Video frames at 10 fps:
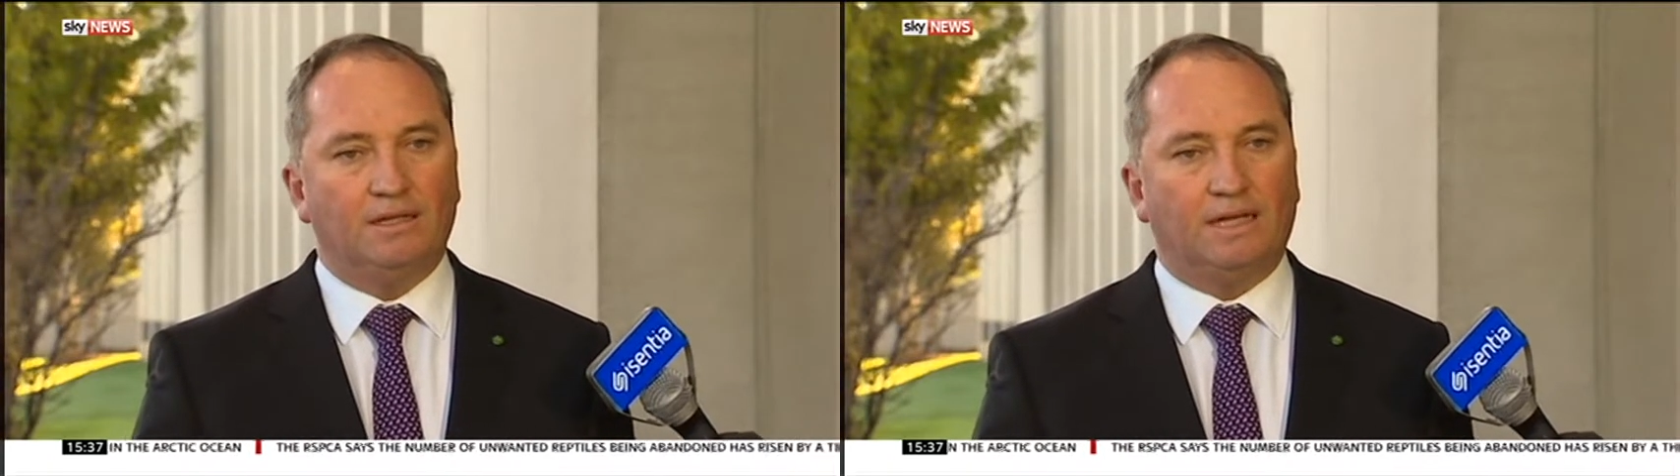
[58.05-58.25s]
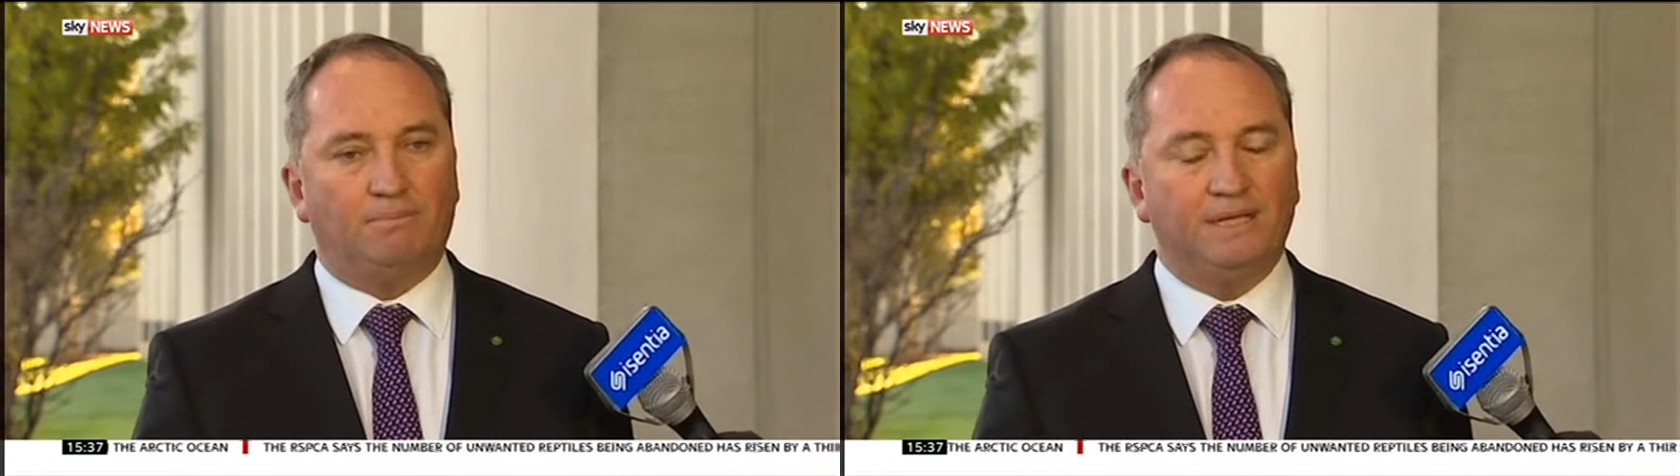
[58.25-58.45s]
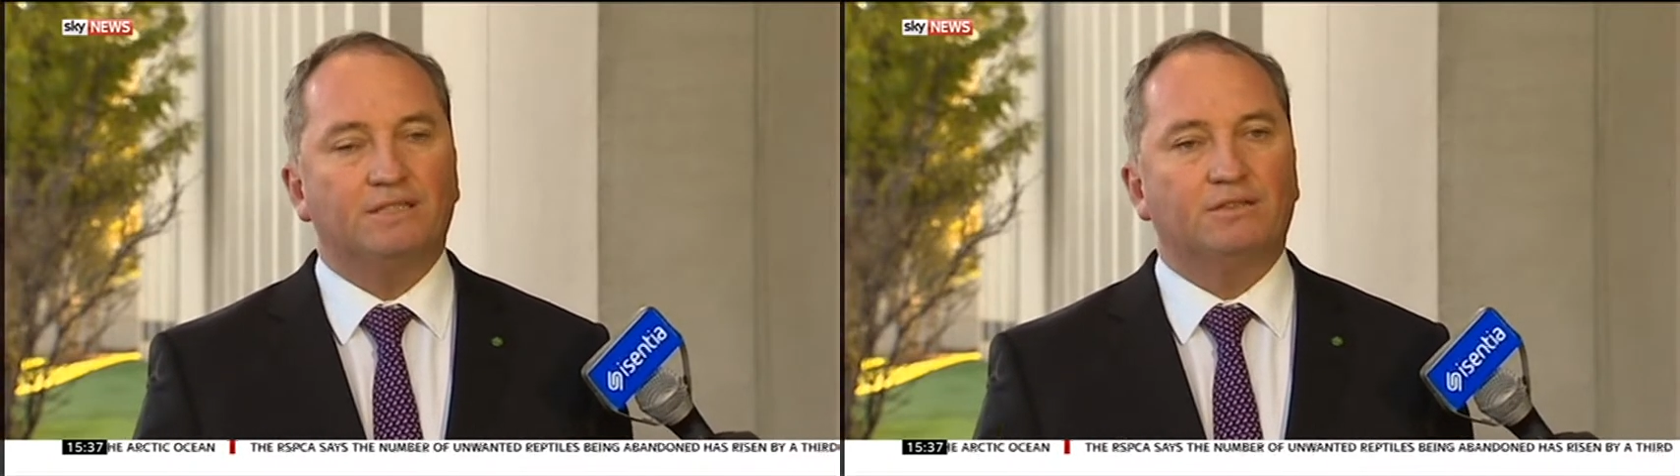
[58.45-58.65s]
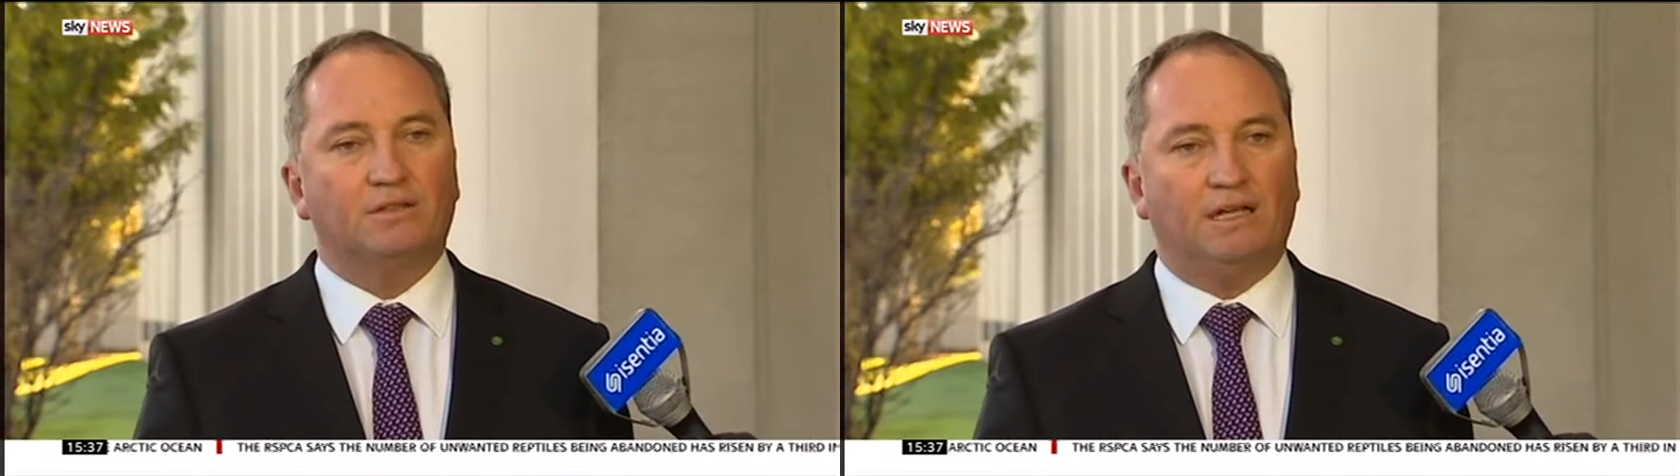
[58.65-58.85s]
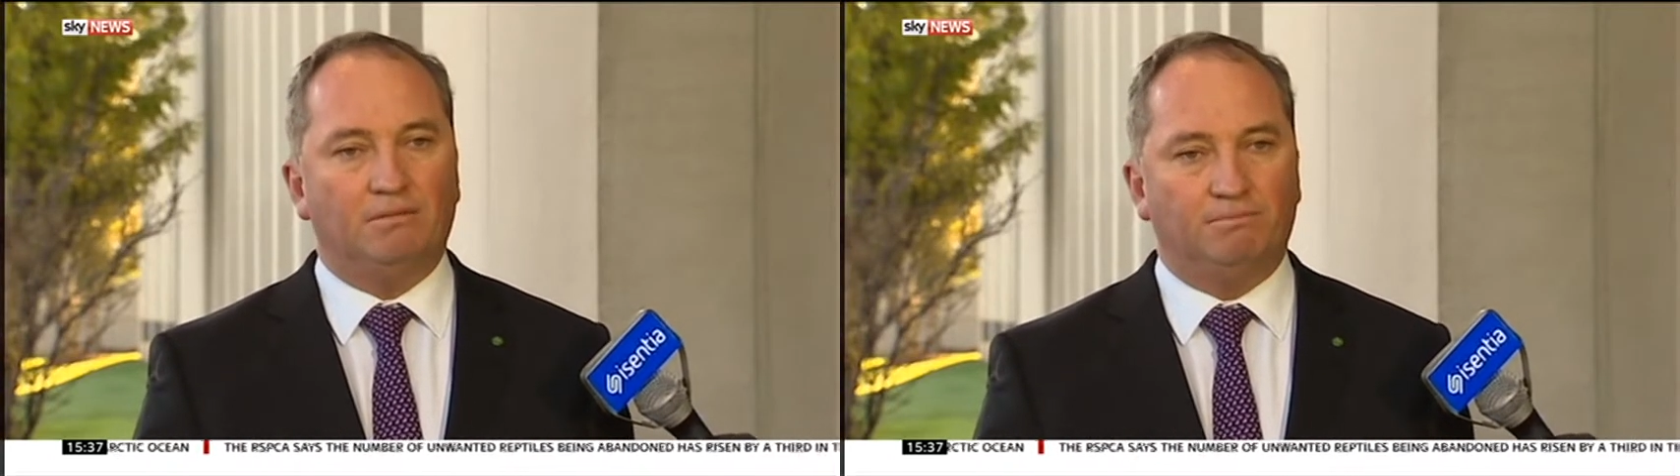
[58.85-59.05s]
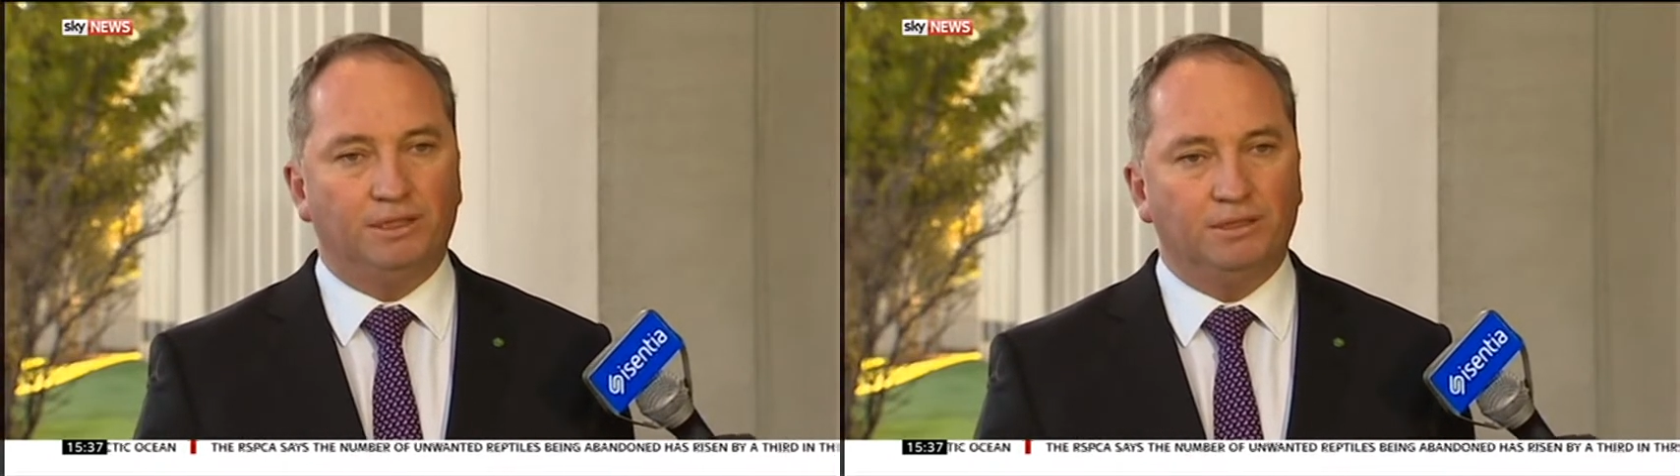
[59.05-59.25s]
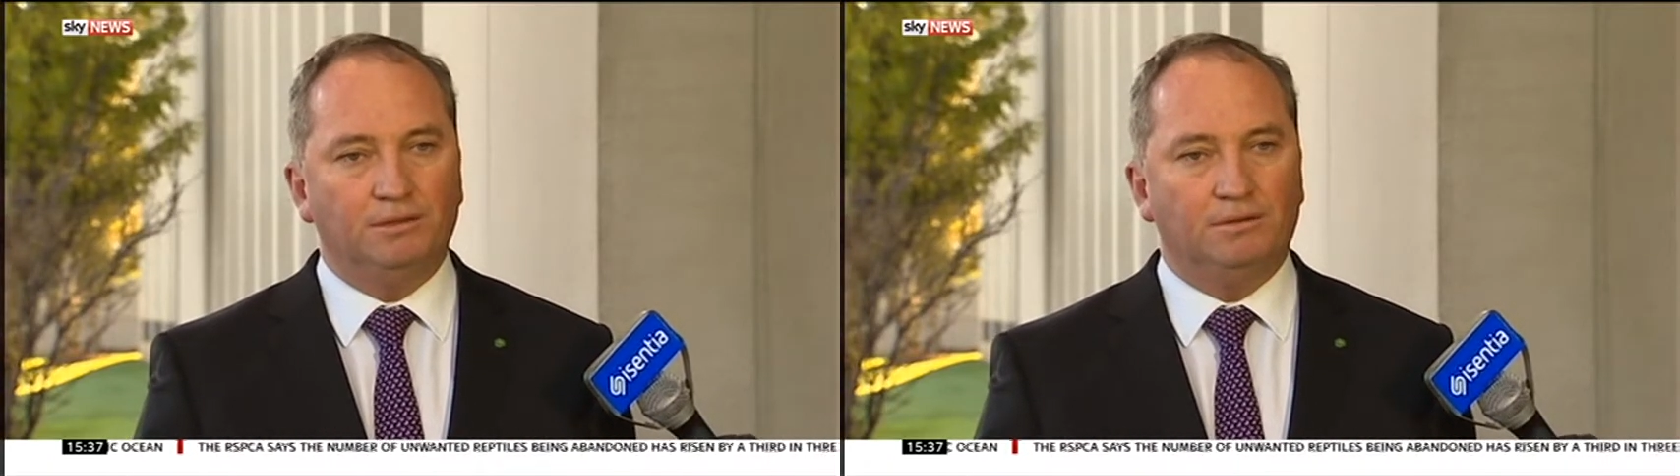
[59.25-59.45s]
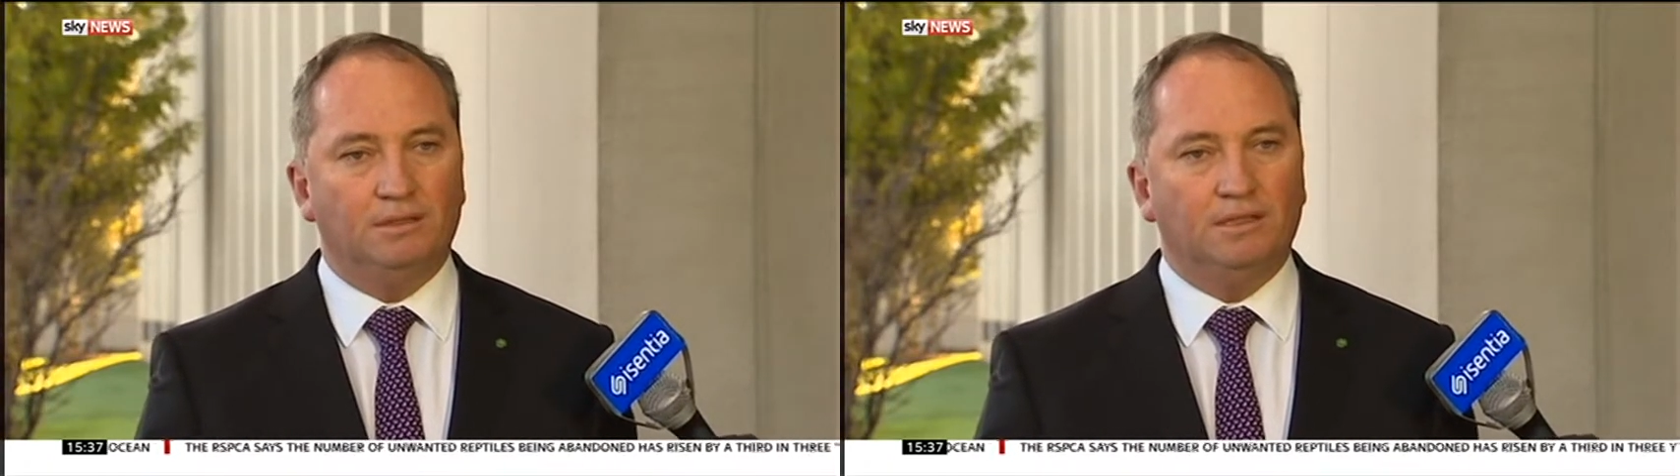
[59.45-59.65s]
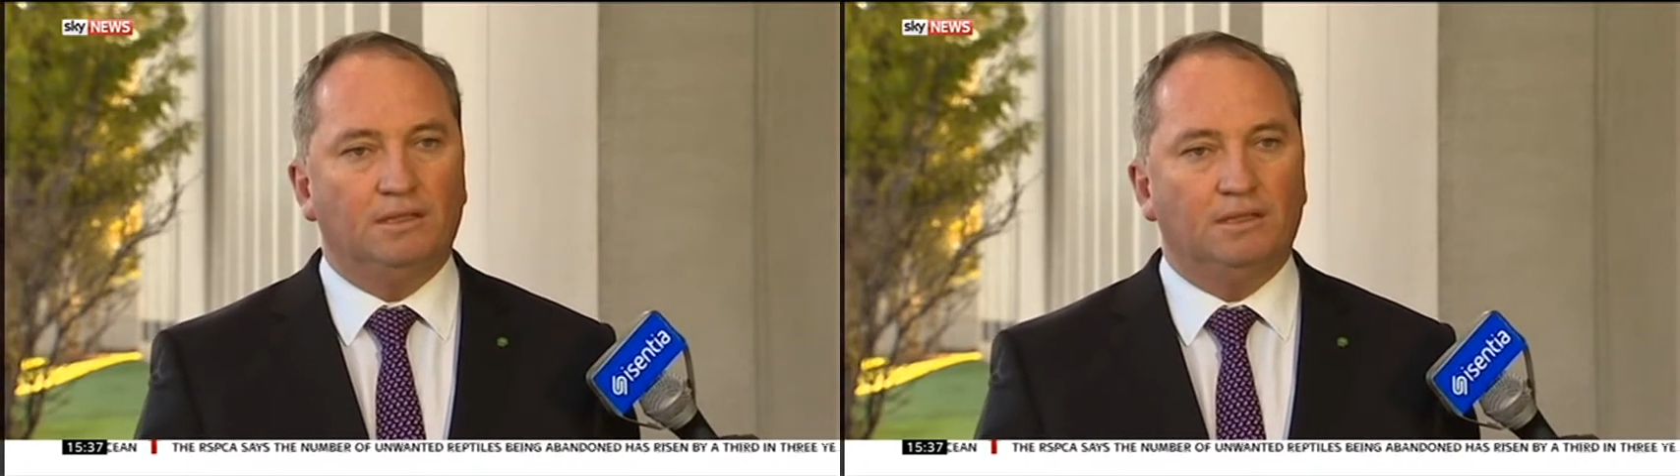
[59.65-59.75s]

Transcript: that pistol and boo